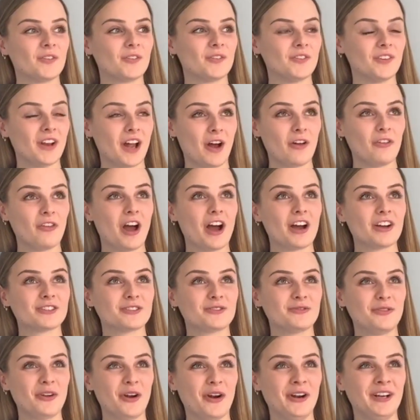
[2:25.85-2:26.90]
Now that is
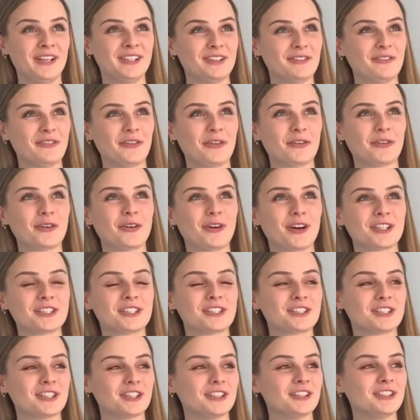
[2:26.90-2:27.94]
a very difficult
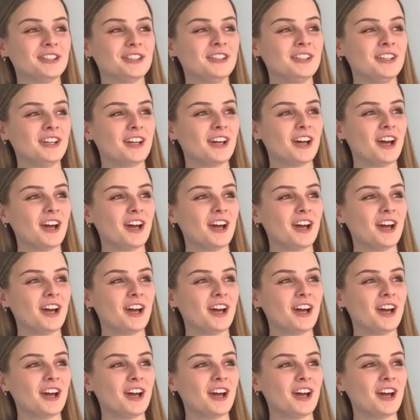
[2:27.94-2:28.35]
question.